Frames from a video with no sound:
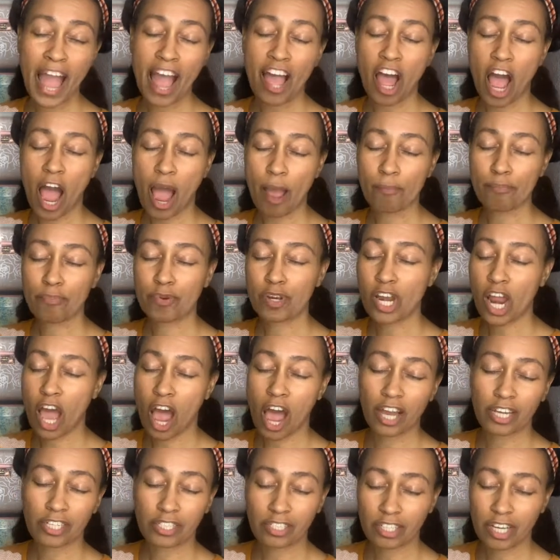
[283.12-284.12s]
I'm
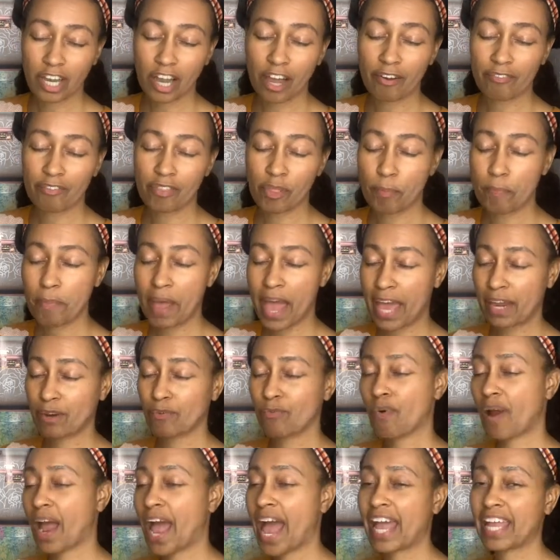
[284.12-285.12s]
not of the
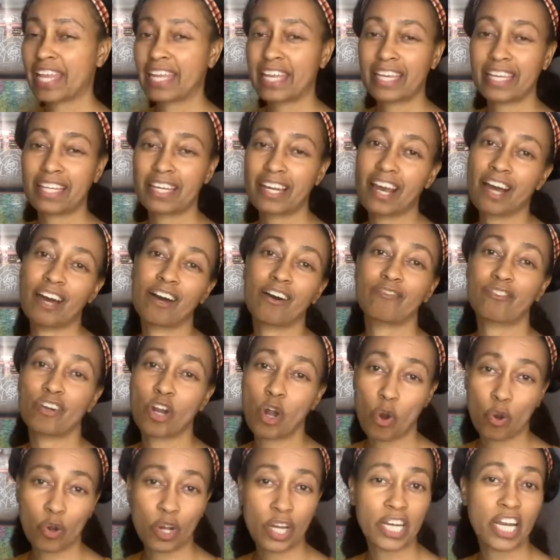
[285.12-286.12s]
bandwagon of
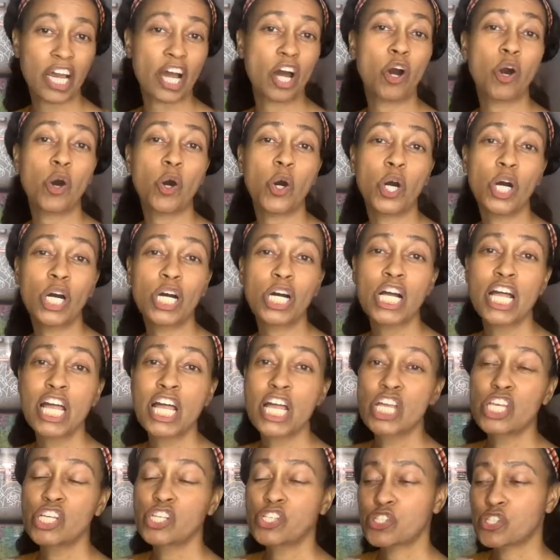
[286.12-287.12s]
coconut oil,
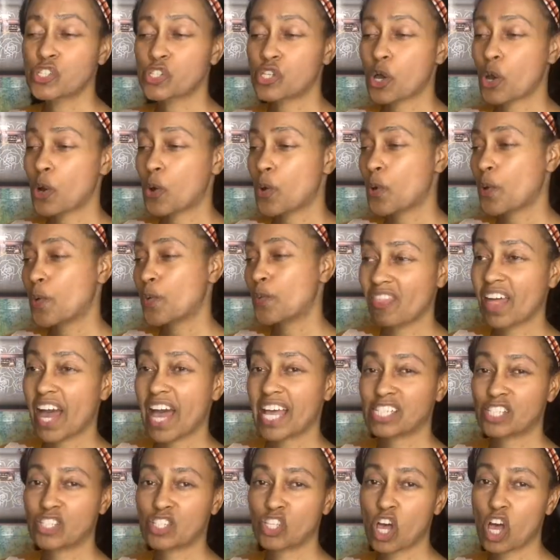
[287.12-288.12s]
so
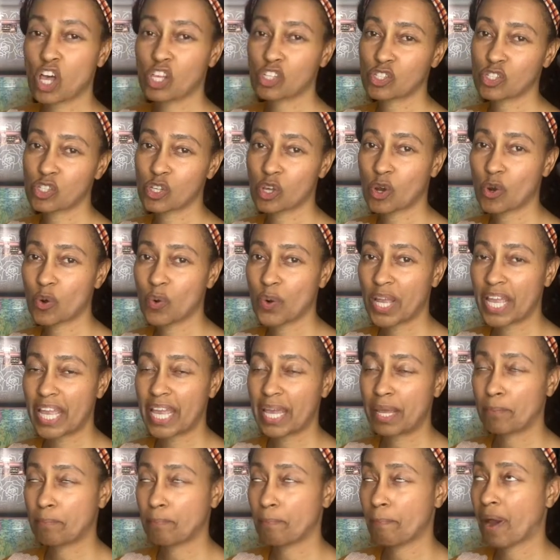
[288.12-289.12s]
that's also
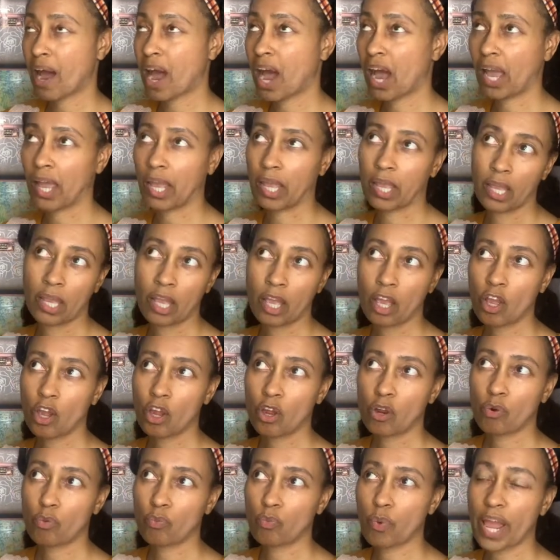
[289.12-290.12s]
in my
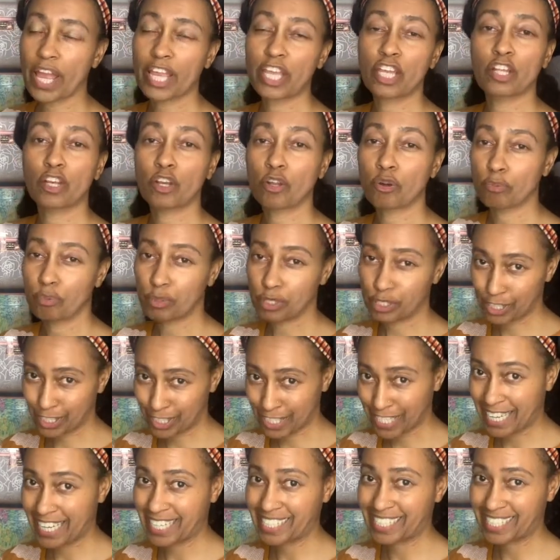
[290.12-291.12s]
regular
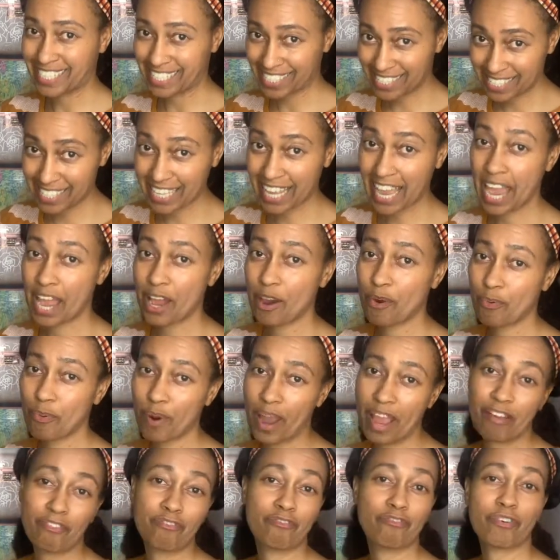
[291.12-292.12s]
routine to stay
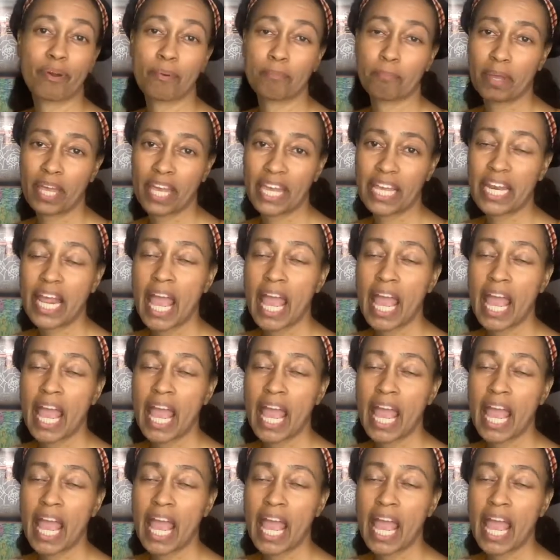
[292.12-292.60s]
away from it.